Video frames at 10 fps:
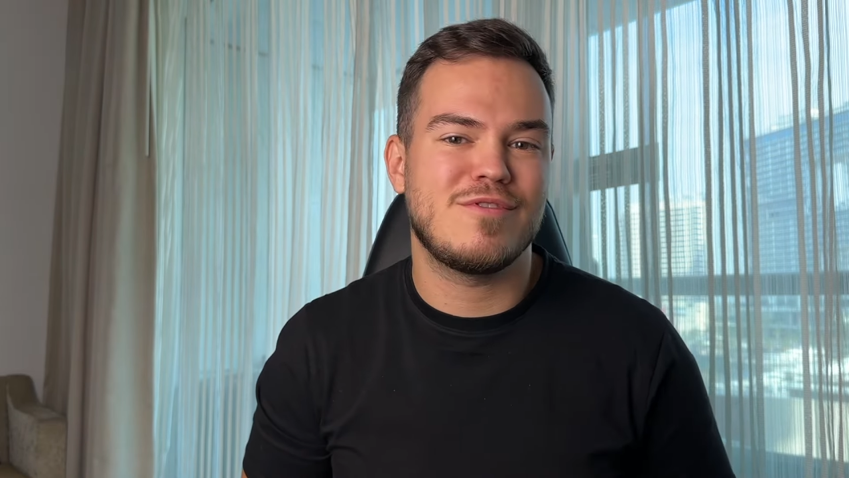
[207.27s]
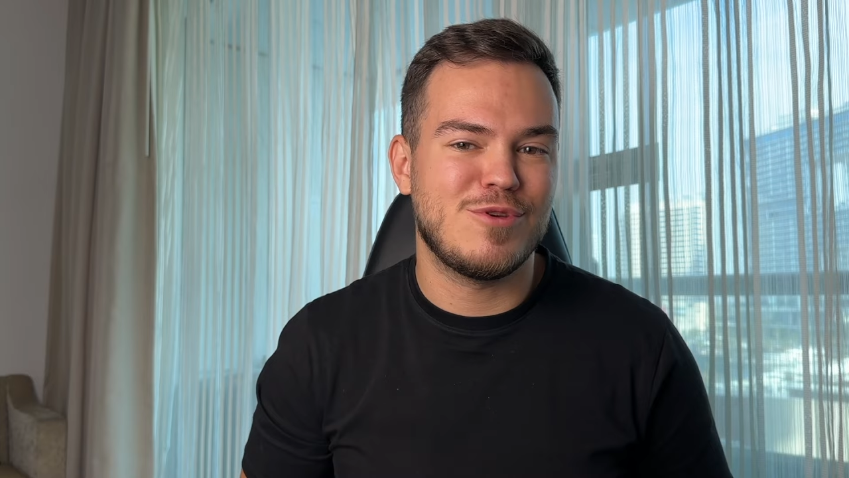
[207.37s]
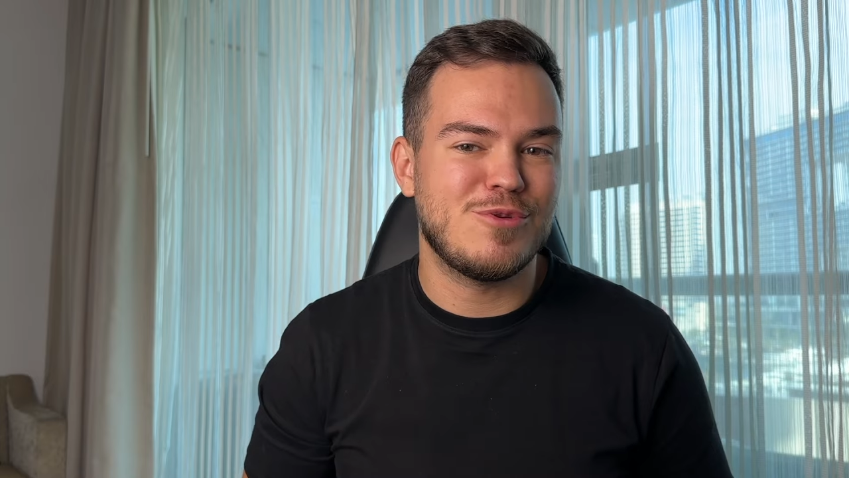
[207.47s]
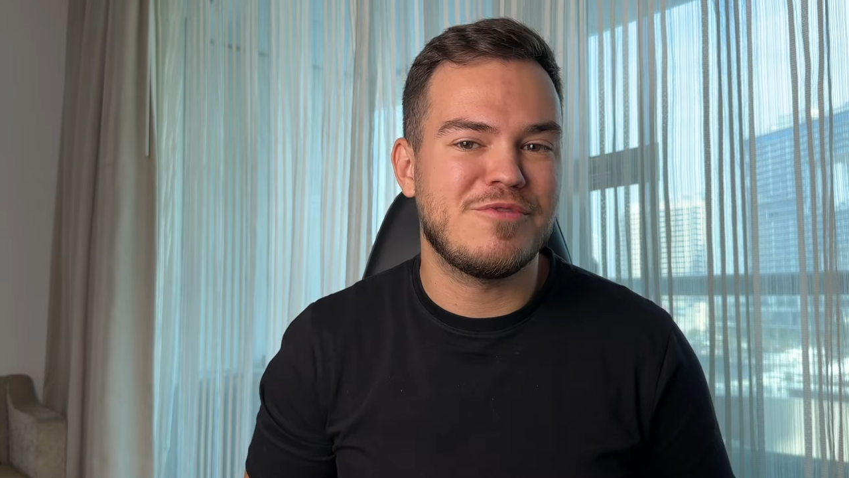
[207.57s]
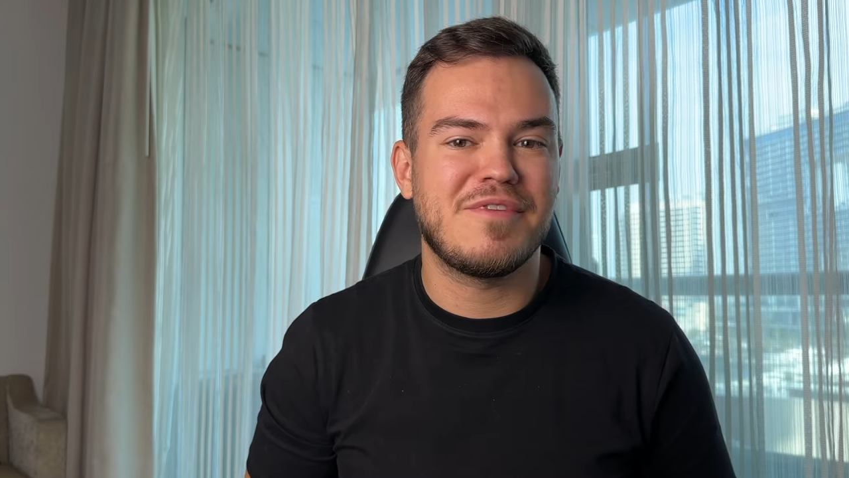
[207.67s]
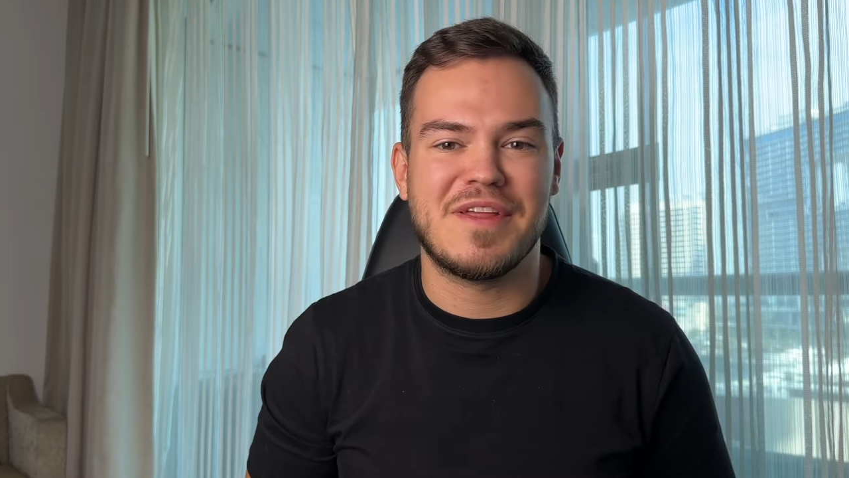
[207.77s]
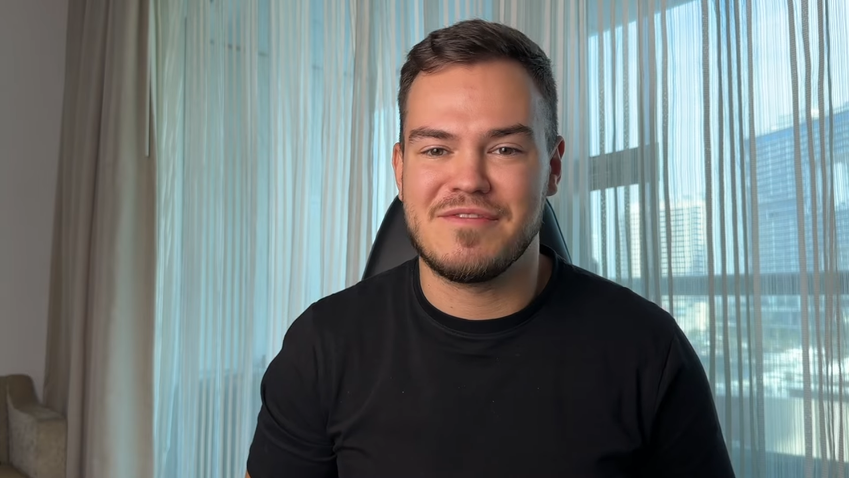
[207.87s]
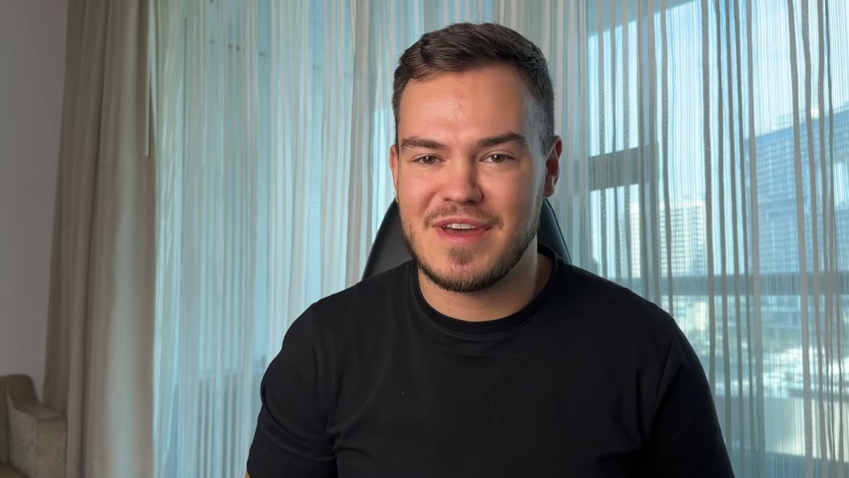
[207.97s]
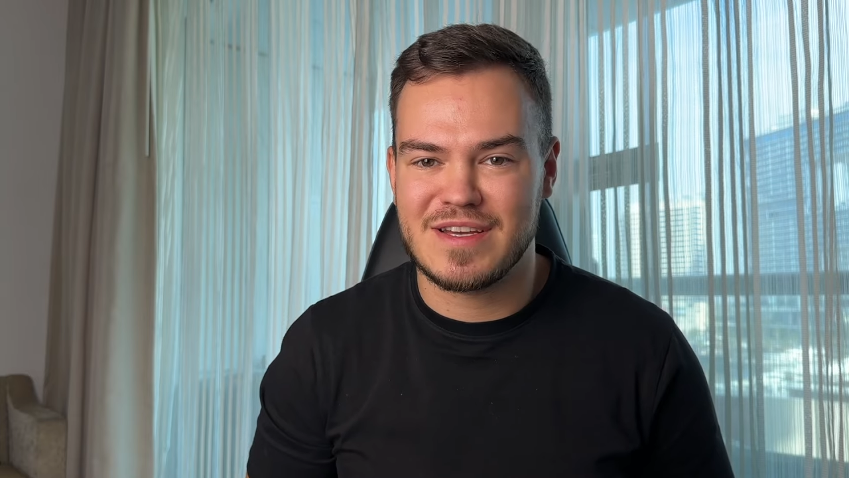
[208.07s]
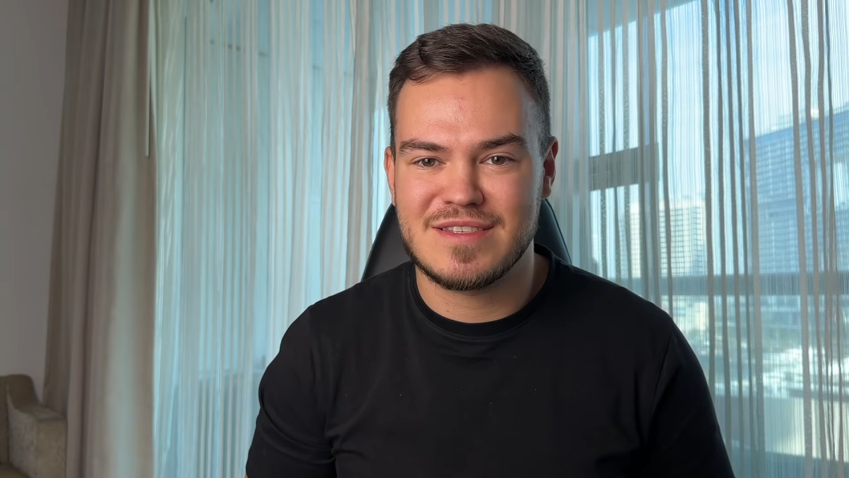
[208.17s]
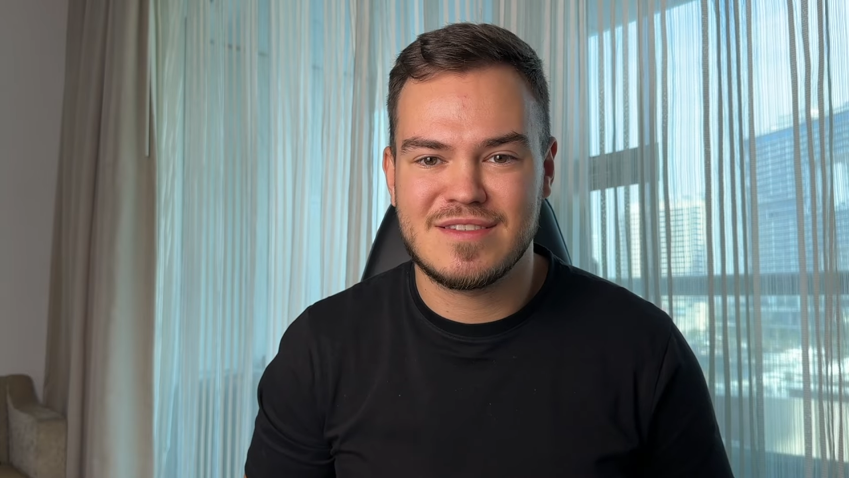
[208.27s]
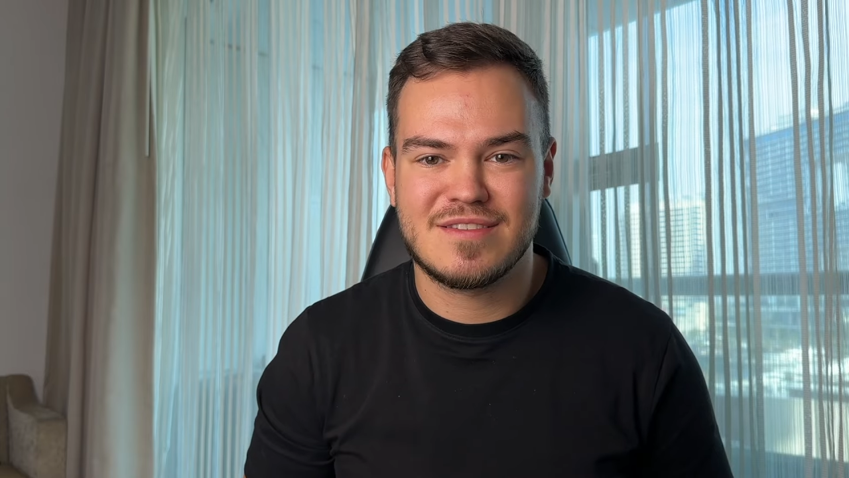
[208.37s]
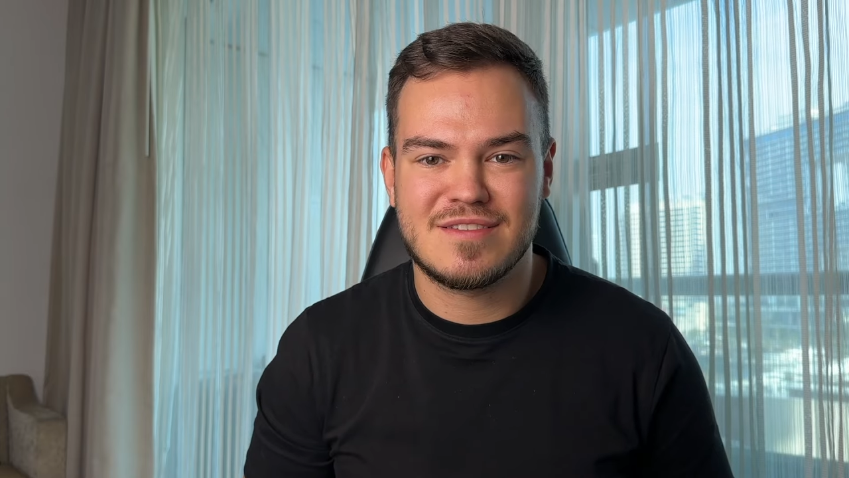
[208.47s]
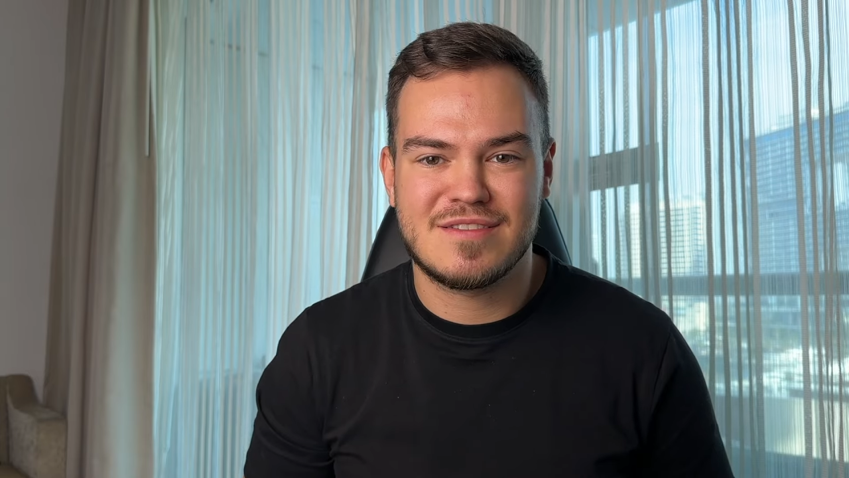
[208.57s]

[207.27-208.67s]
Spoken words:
new fun facts.